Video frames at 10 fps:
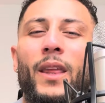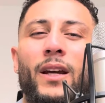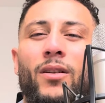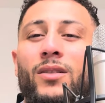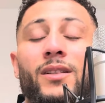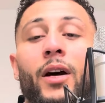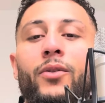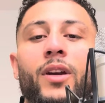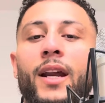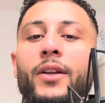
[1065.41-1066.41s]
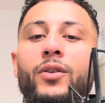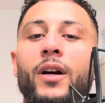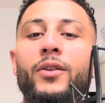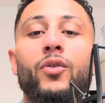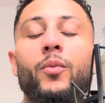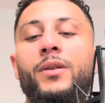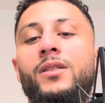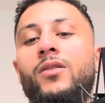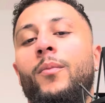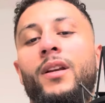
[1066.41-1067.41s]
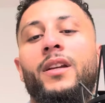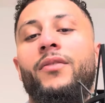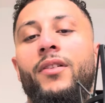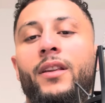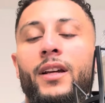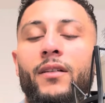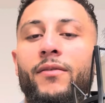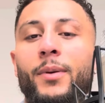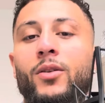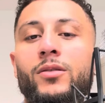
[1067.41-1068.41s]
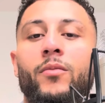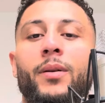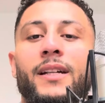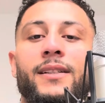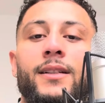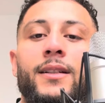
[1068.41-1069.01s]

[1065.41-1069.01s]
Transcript: Because now UK and Europe is completely different thing because of Brexit.